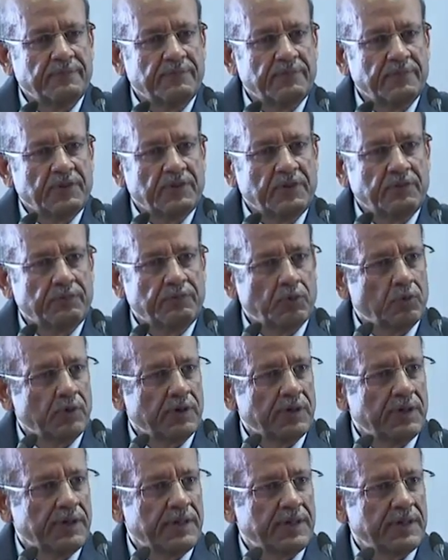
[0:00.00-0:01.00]
If you go
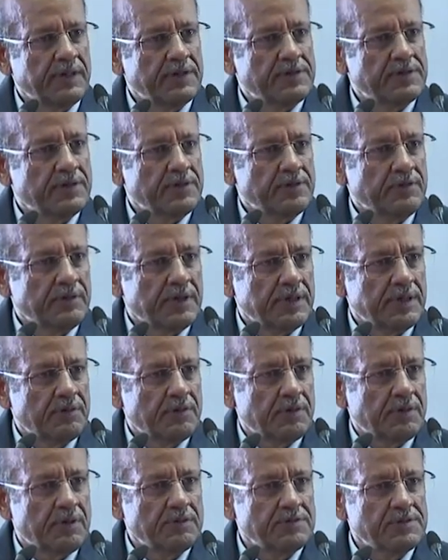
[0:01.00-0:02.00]
in litigation, you are a
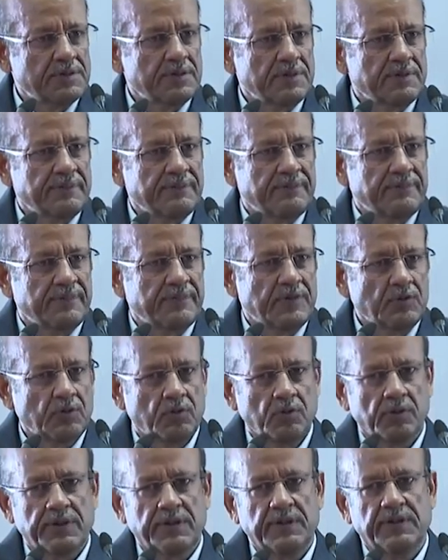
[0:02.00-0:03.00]
good counsel. You
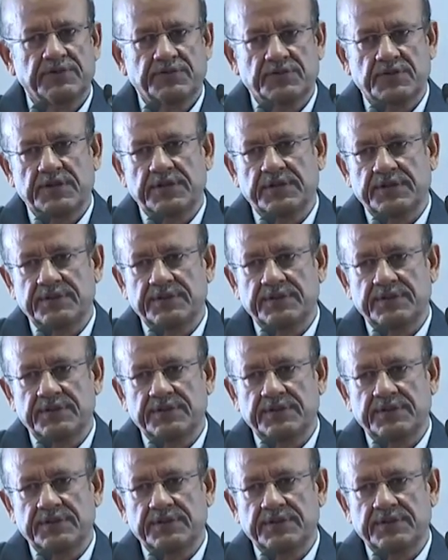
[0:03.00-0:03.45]
go in history.